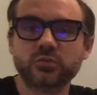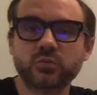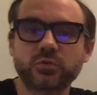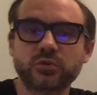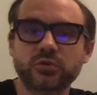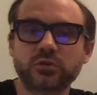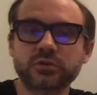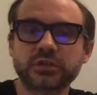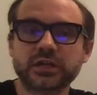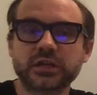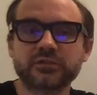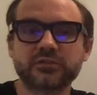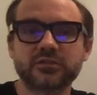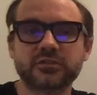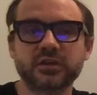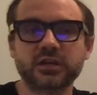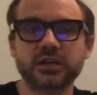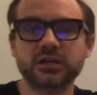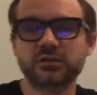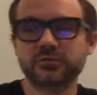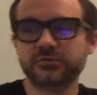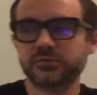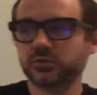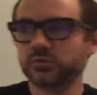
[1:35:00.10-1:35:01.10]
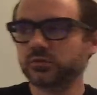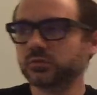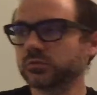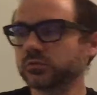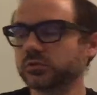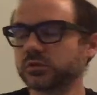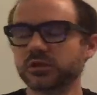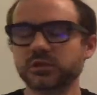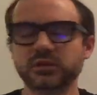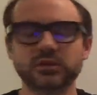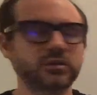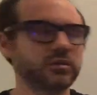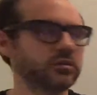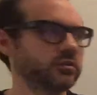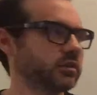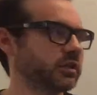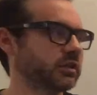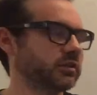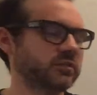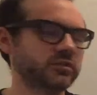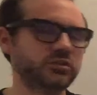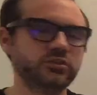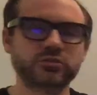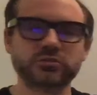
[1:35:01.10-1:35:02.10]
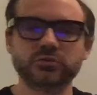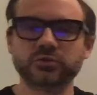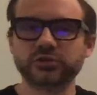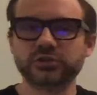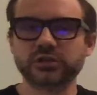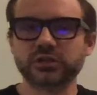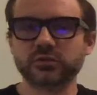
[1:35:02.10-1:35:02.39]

world outside of you, like that you're looking